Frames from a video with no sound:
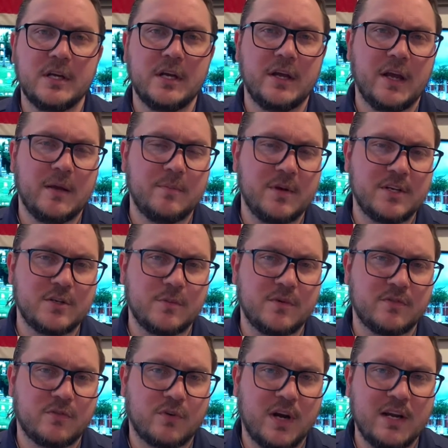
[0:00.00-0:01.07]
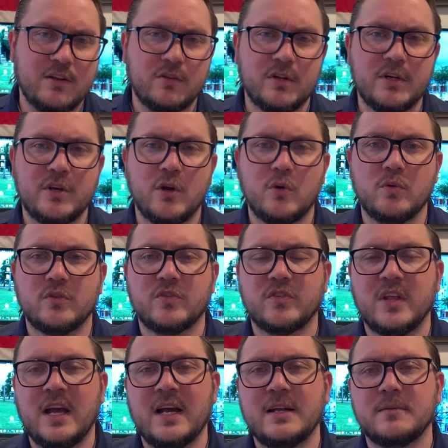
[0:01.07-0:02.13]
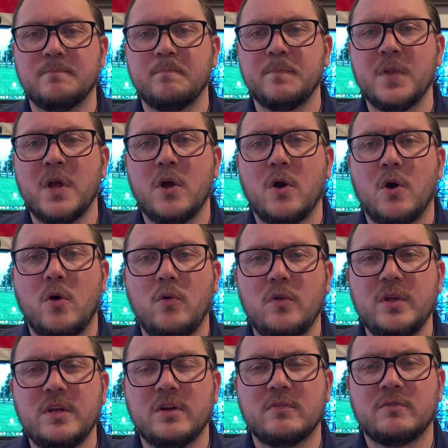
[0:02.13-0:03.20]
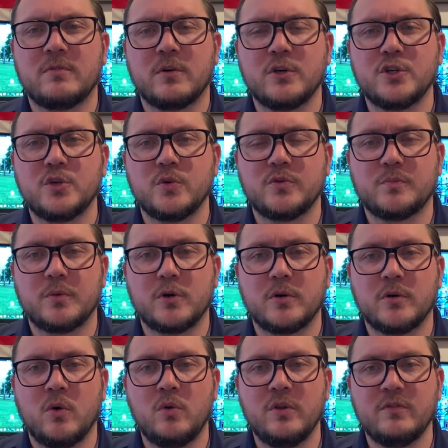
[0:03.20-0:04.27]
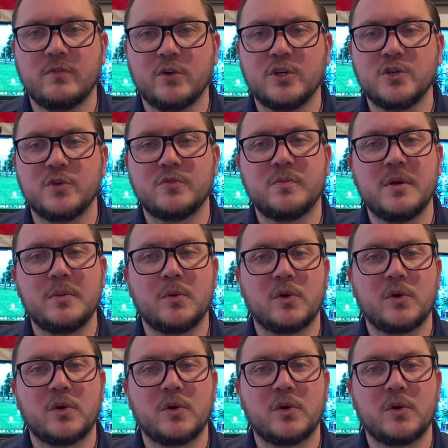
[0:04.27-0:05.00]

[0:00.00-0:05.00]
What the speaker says: and Benjamin Franklin notes that only virtuous people are